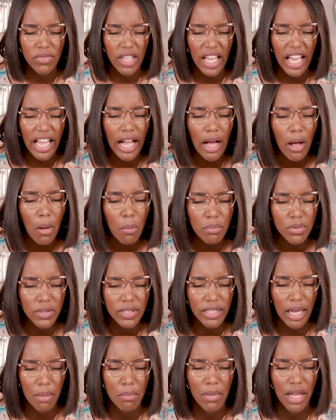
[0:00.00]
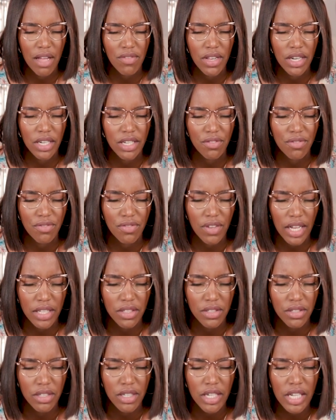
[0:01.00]
help them, Heavenly
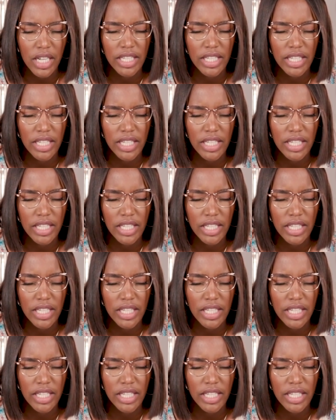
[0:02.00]
Father,